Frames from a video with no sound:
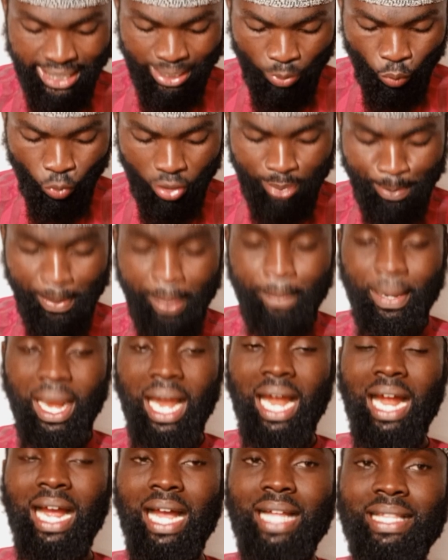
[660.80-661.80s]
the word
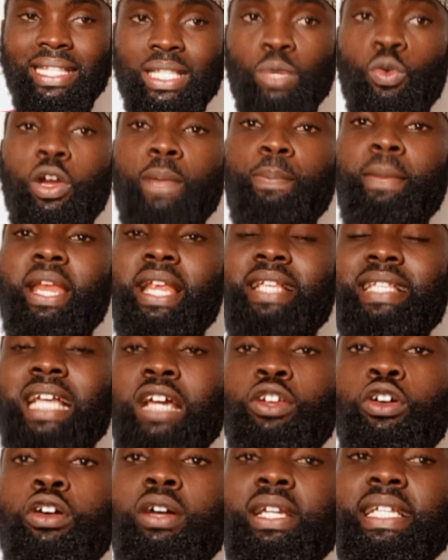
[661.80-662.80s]
mimhat, the word
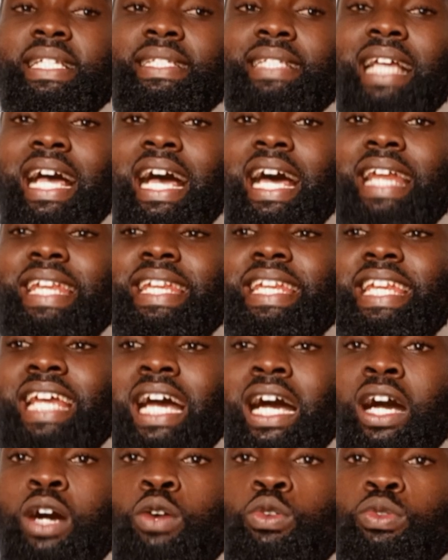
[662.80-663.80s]
mizan. All these are
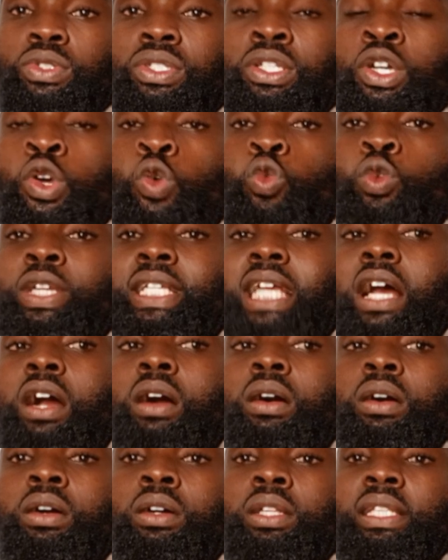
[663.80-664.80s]
nouns which are
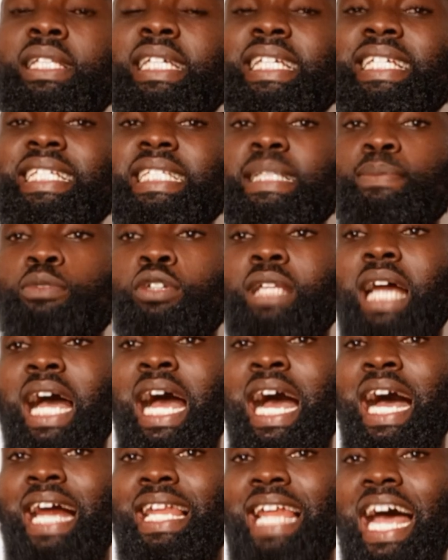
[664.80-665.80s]
called ismul
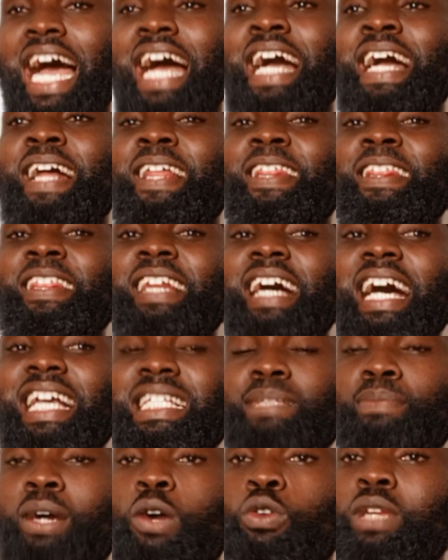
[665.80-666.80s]
ala, the
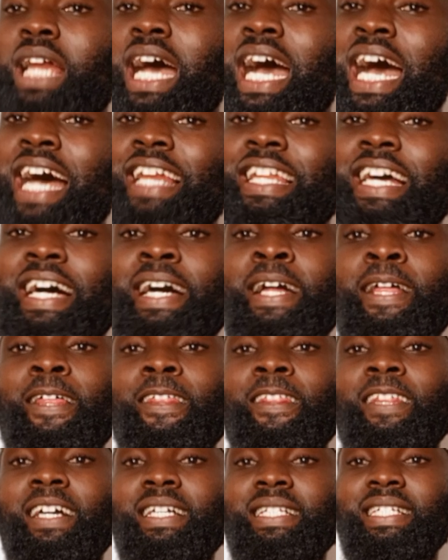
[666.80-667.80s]
asmaul ala,
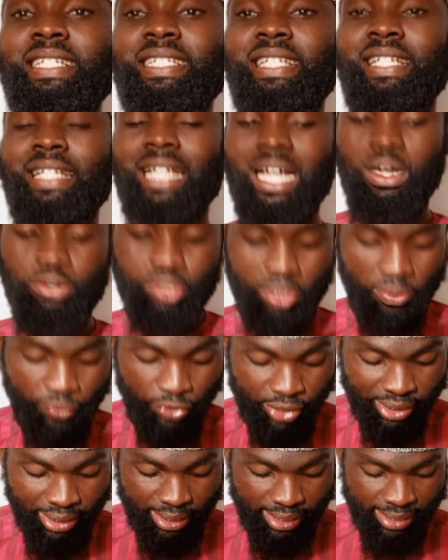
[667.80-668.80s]
that is the nouns of
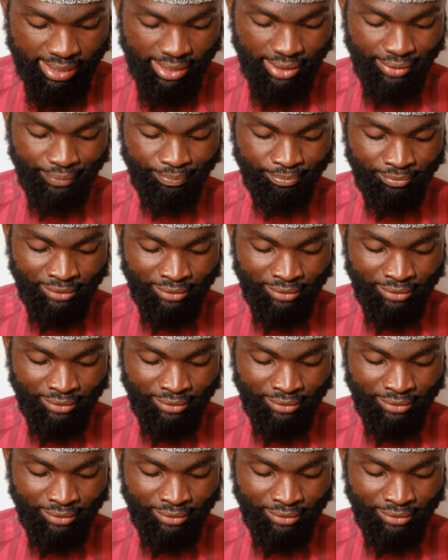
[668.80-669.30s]
utility.